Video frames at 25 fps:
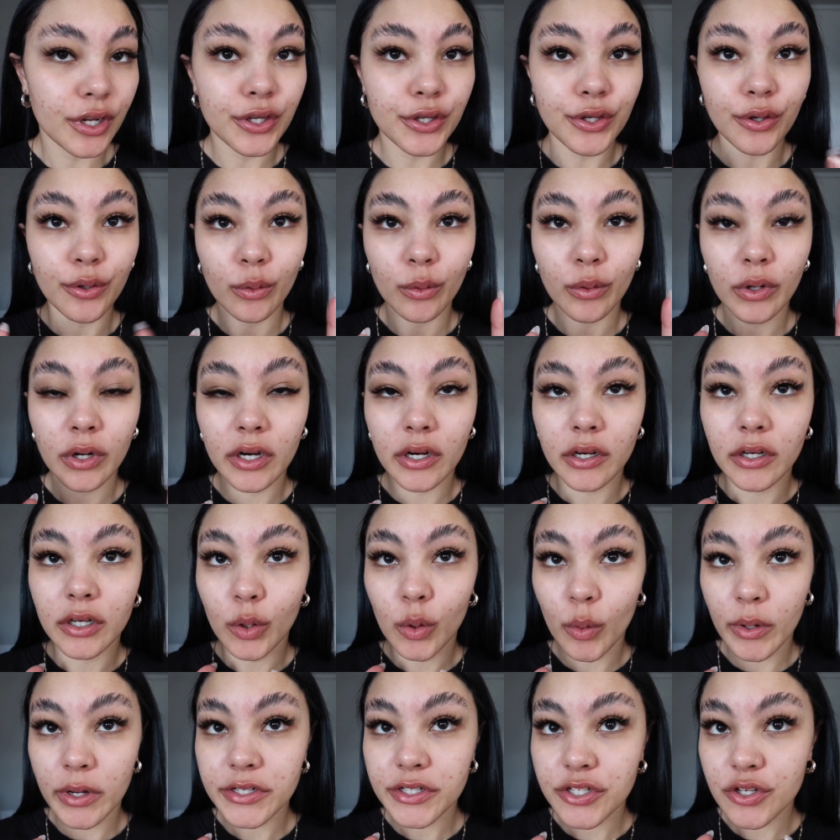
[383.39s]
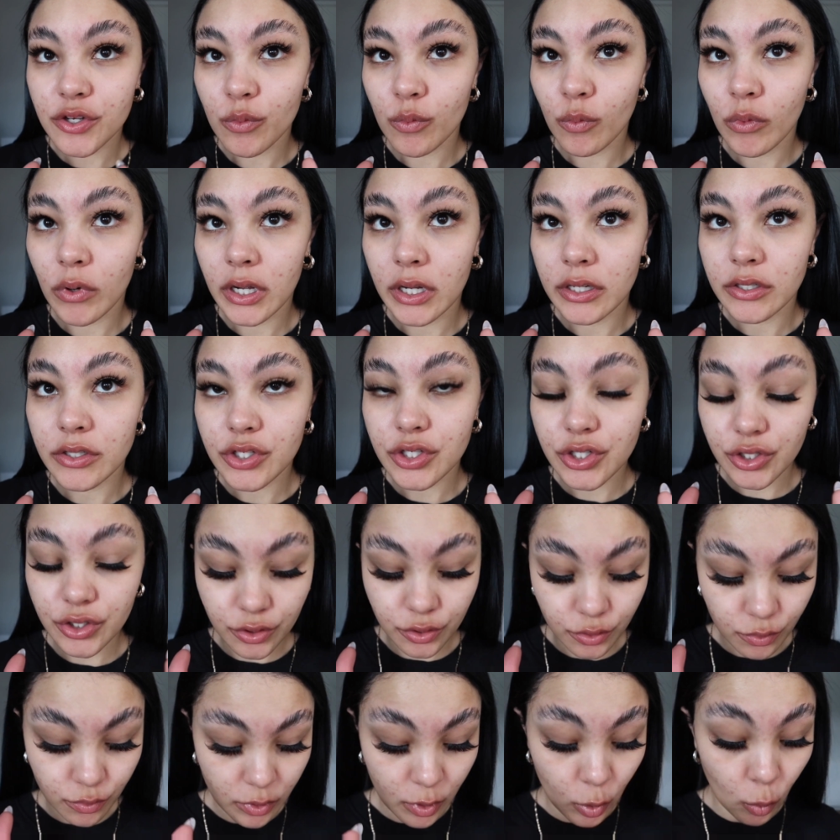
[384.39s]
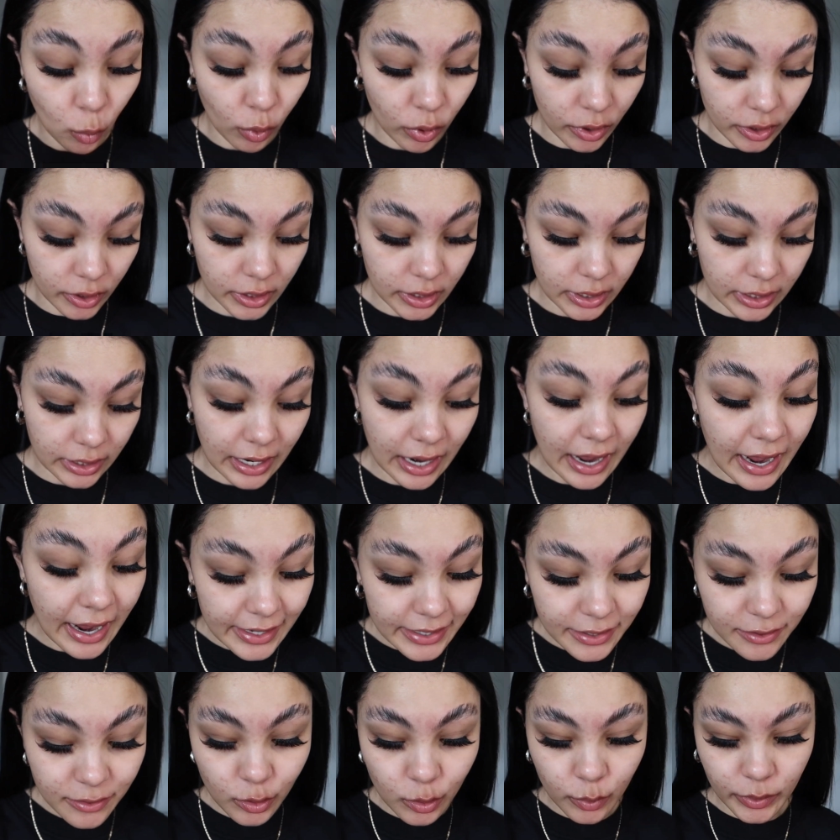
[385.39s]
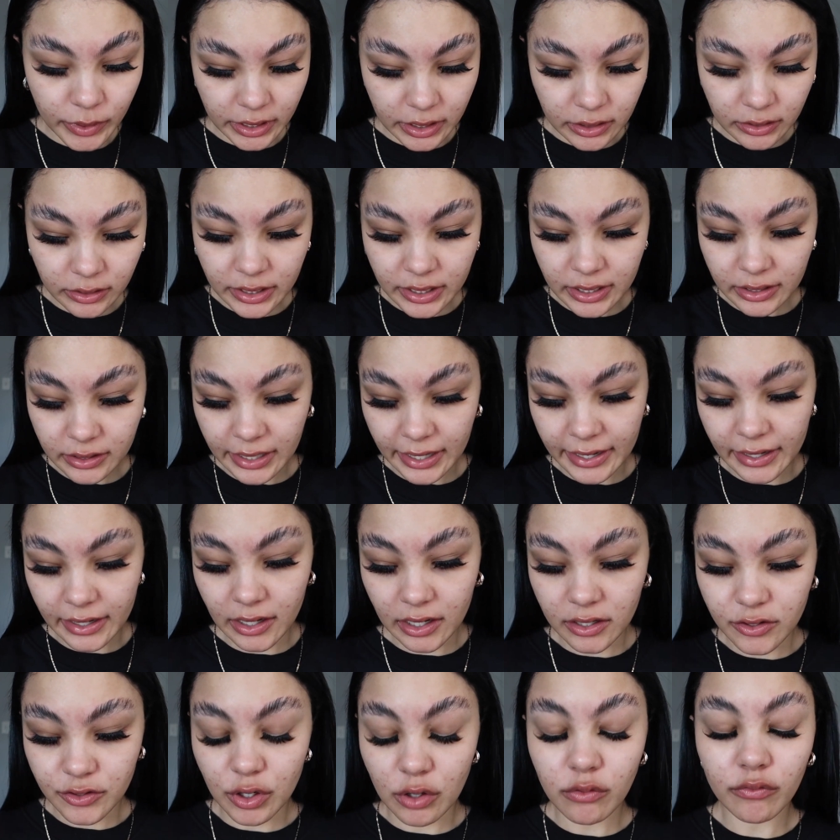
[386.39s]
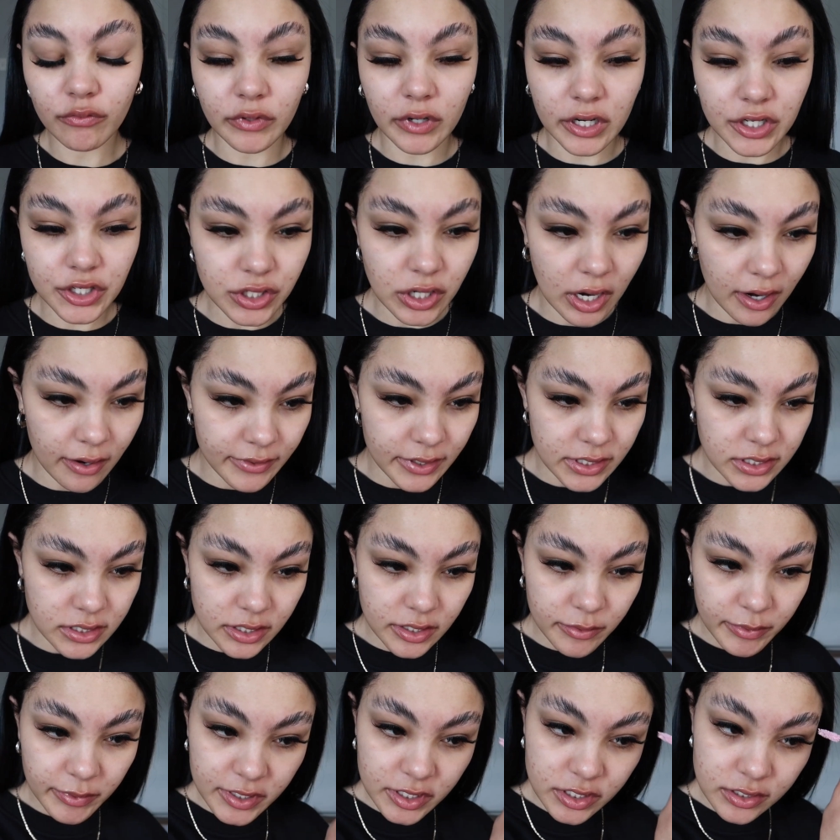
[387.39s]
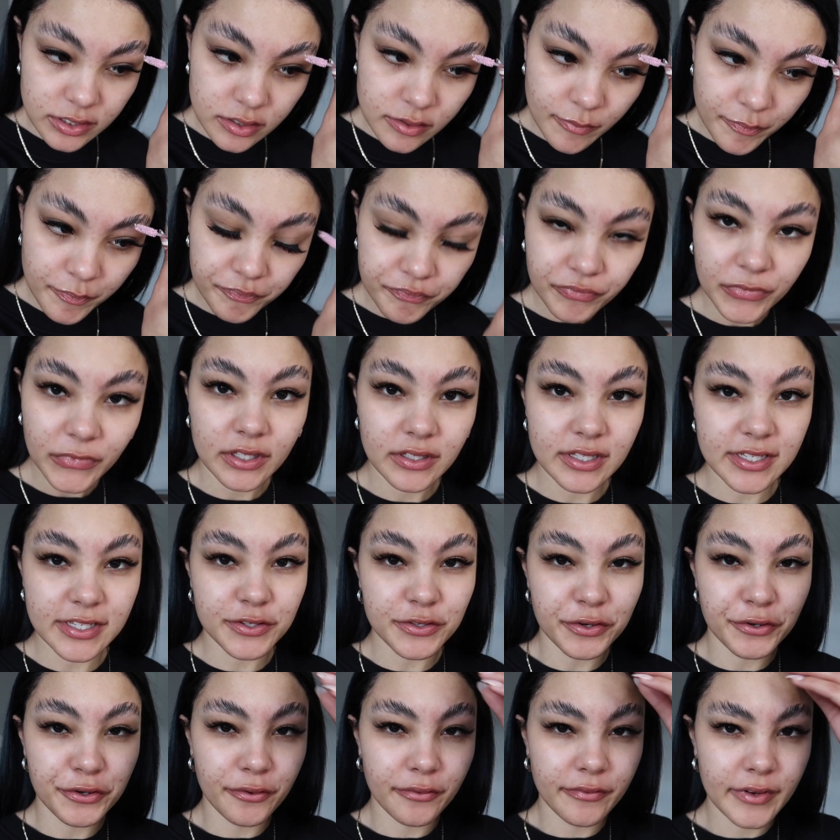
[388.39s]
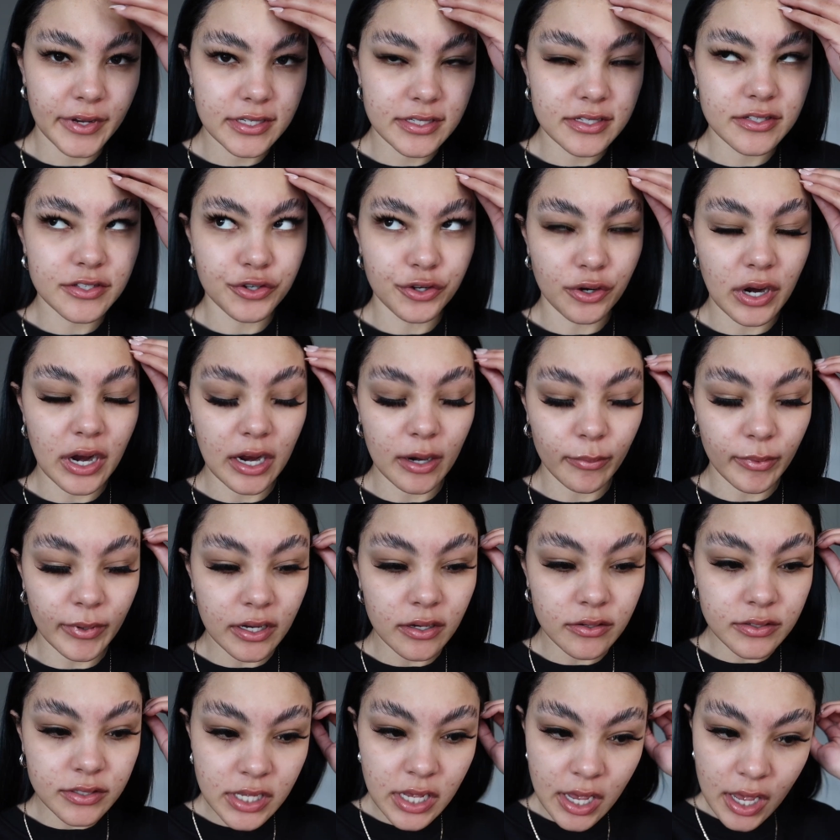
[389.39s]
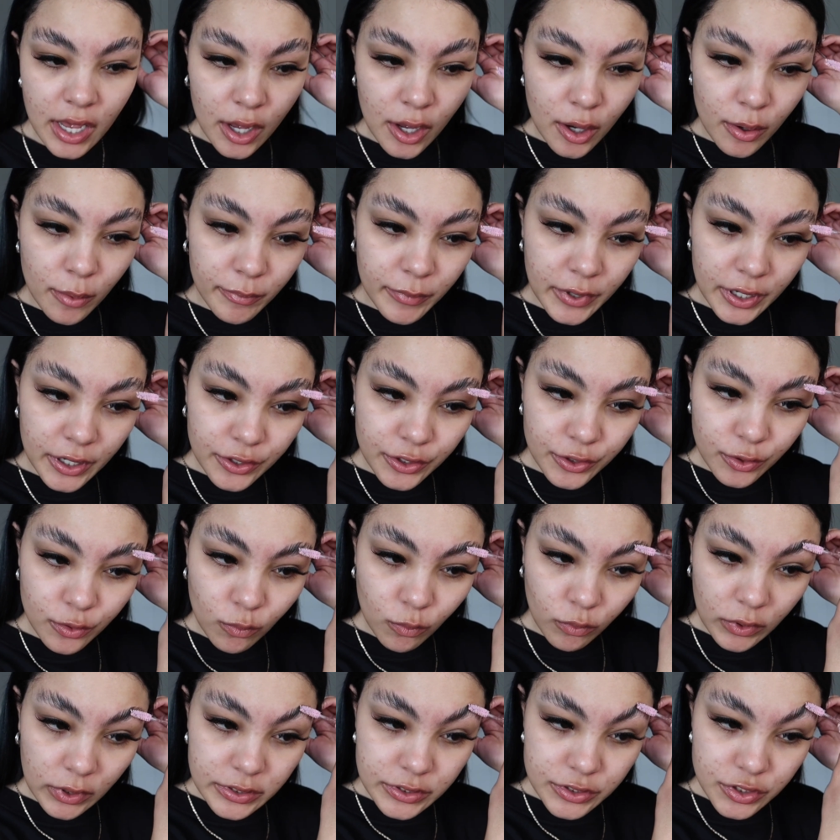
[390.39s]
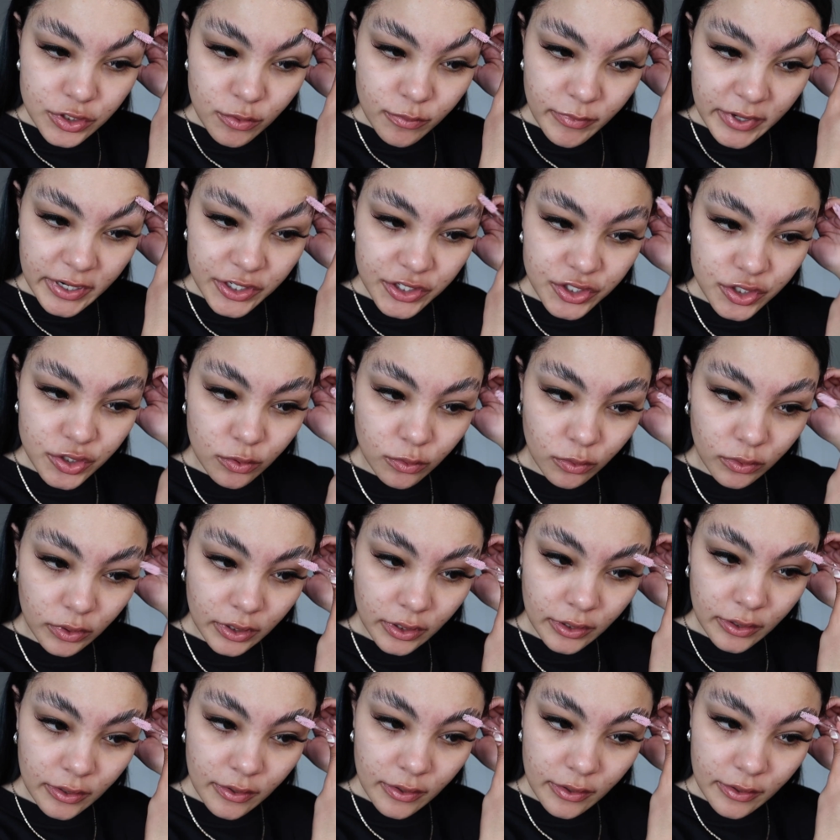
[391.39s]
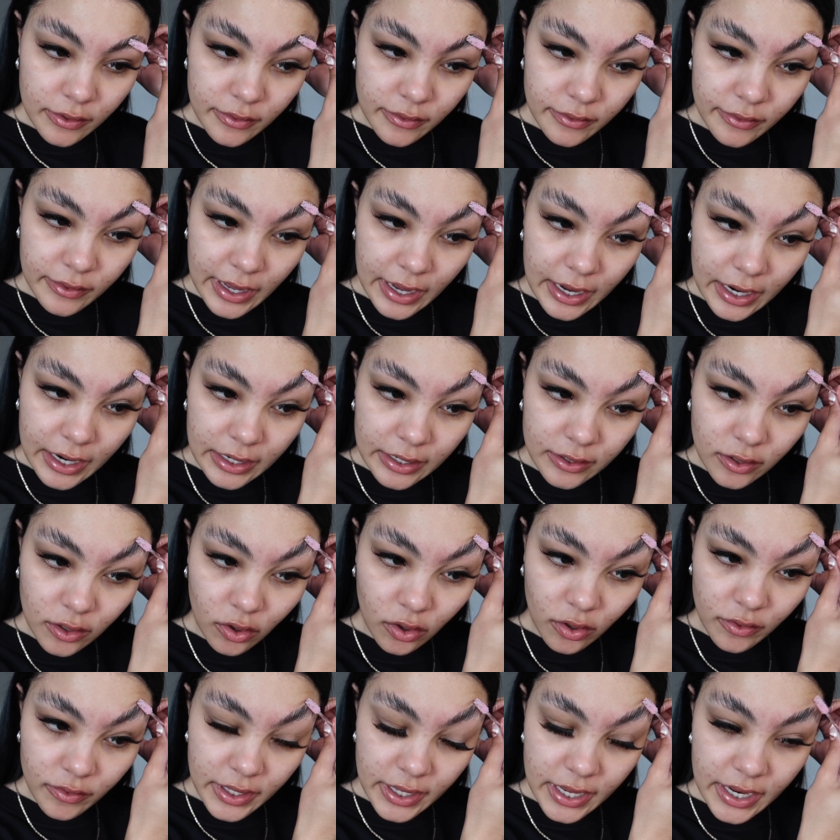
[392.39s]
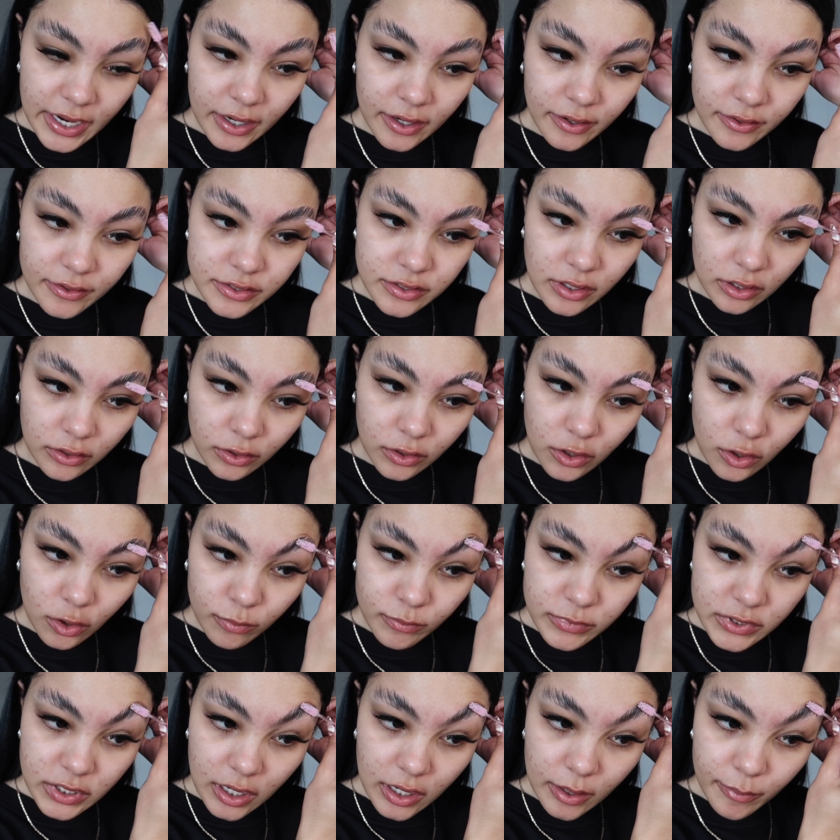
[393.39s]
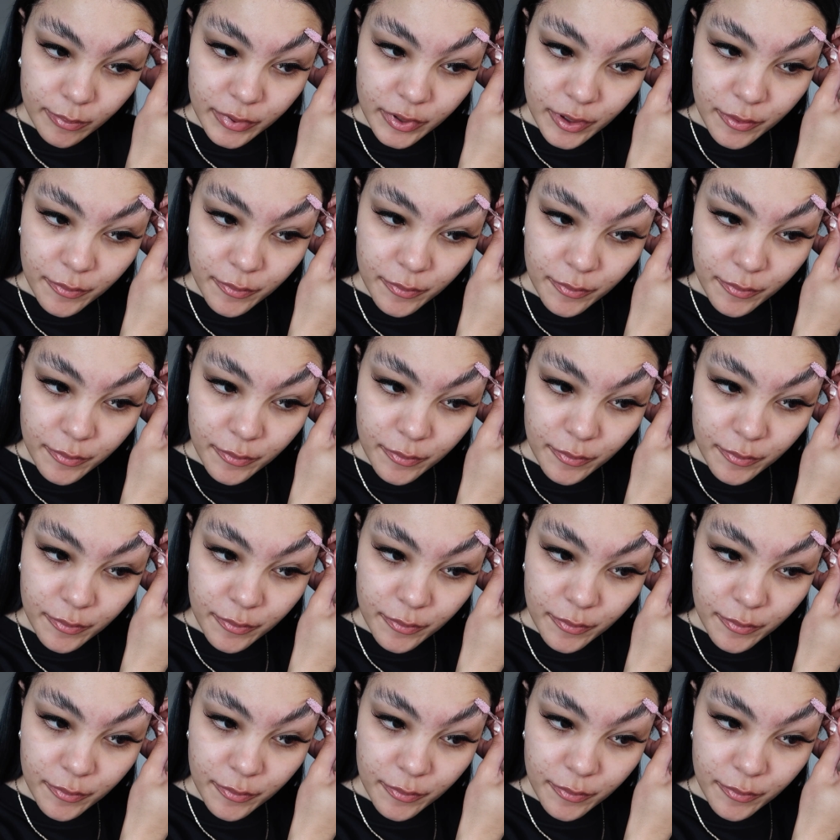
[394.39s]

You're going to want to work kind of quickly, like don't rush obviously because this is on your face as your eyebrows, but you want to make sure that all the hairs are combed up